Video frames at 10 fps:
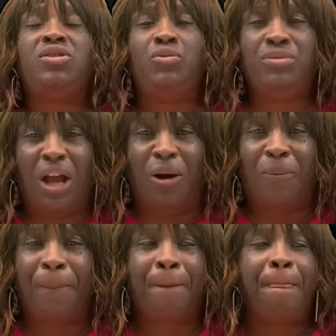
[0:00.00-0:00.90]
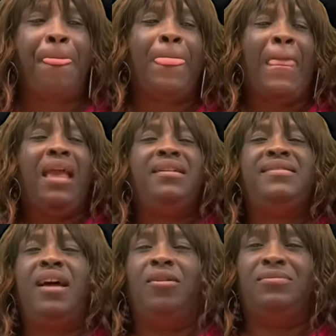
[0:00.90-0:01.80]
to know.
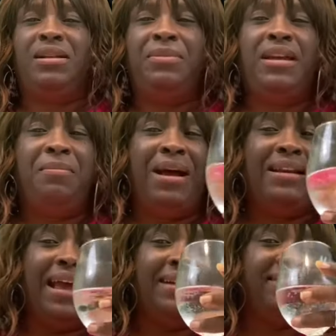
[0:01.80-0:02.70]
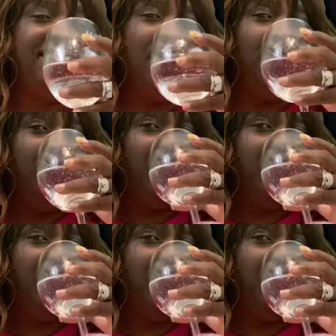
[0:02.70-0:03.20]
So let me get my last sip